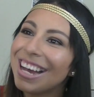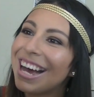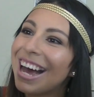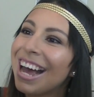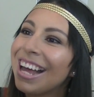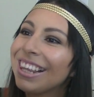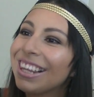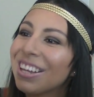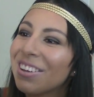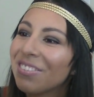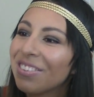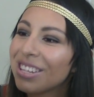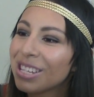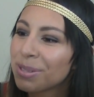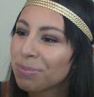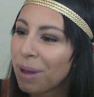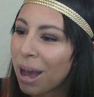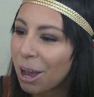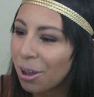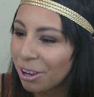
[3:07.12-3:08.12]
I love
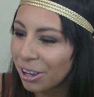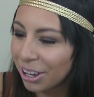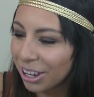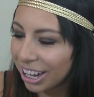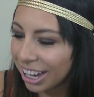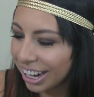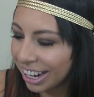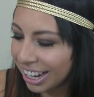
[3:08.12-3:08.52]
this powder.